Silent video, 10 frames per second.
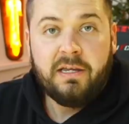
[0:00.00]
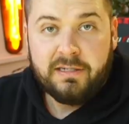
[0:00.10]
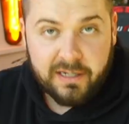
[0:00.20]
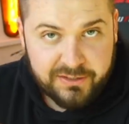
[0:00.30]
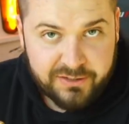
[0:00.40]

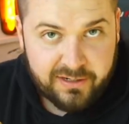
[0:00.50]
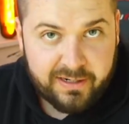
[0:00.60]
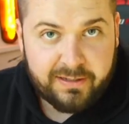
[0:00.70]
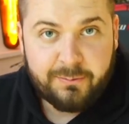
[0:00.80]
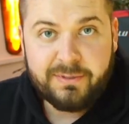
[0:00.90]

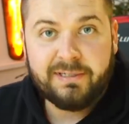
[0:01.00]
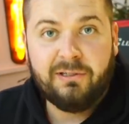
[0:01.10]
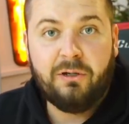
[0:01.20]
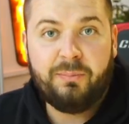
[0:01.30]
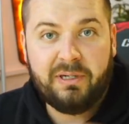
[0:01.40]
Yesterday, there was a
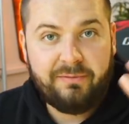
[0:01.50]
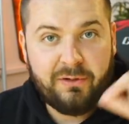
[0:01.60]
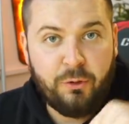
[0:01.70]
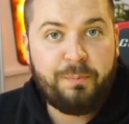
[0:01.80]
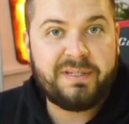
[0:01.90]
little bit of an
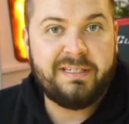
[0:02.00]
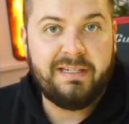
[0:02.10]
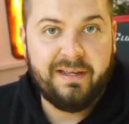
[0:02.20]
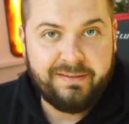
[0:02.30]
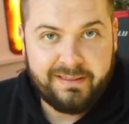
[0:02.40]
oopsie on the